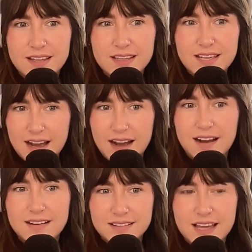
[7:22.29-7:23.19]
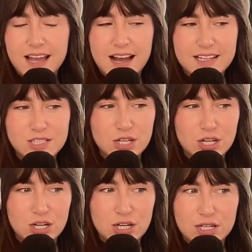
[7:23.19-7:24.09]
Yeah, they asked
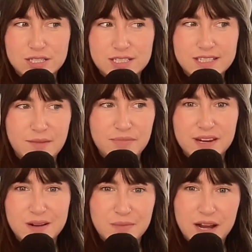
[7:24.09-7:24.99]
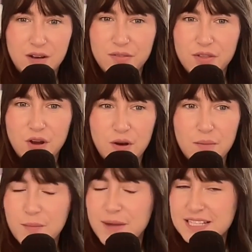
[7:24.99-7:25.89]
her something about
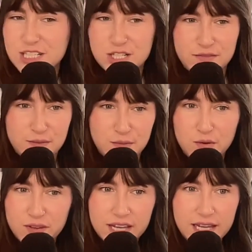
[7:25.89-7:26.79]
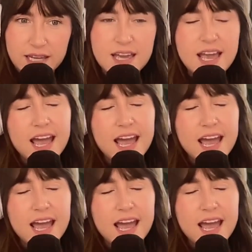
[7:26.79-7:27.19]
the message of the movie.